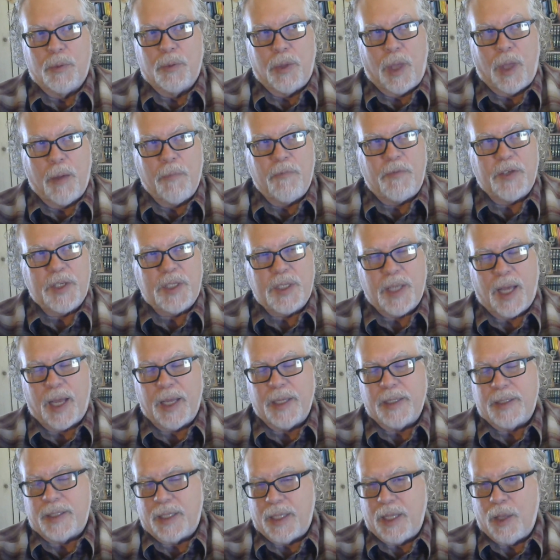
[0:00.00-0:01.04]

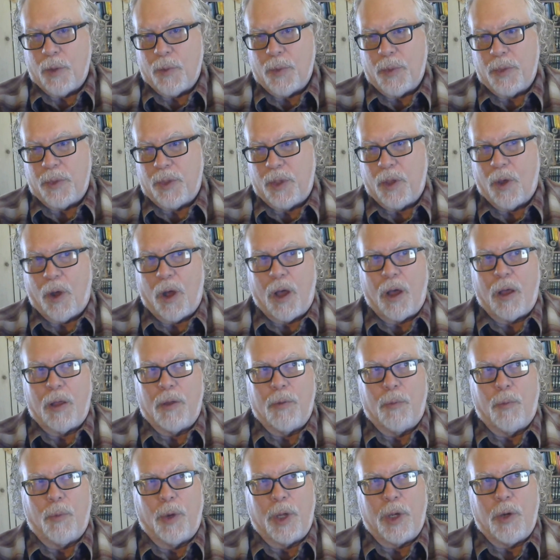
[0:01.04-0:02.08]
Emphasize
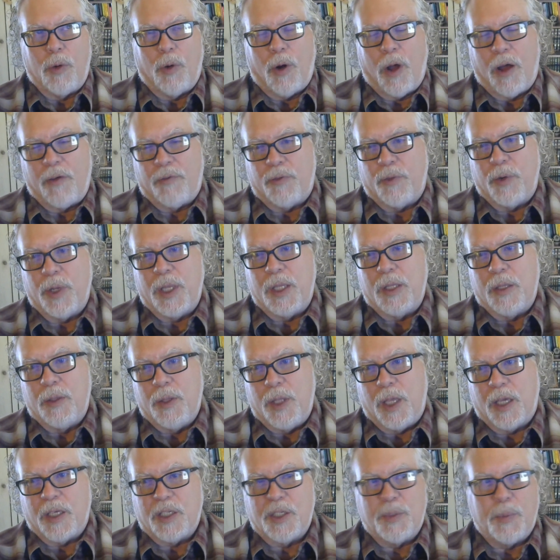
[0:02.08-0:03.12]
what you're offering,
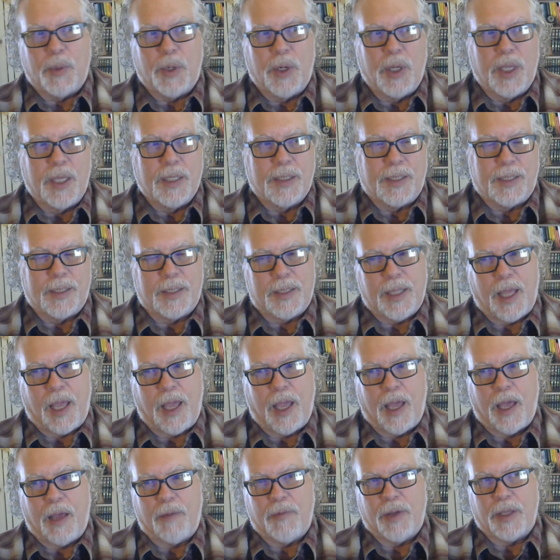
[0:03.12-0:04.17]
the experiences they
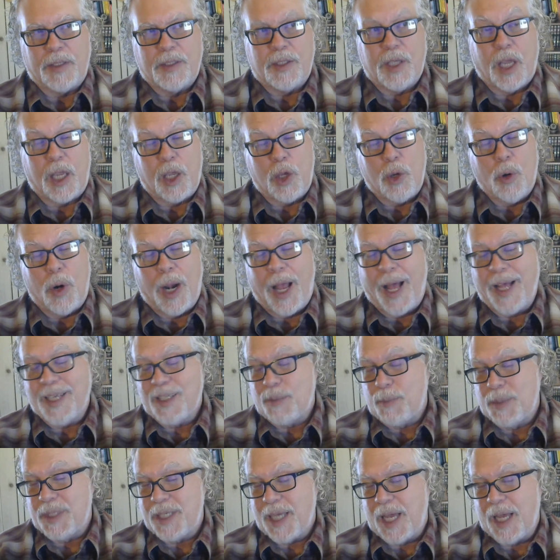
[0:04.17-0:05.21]
have on site, your
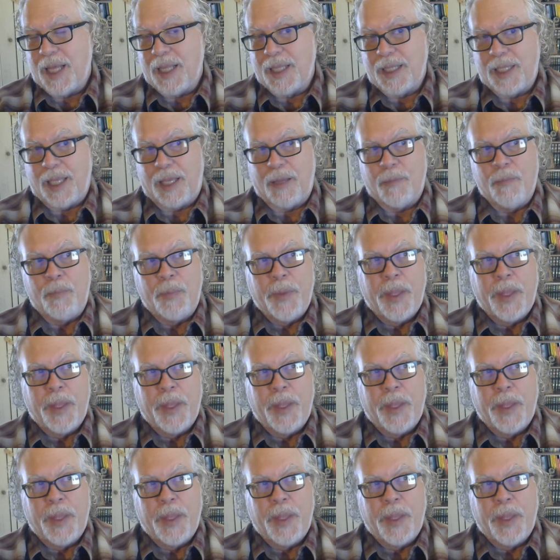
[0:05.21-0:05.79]
hospitality.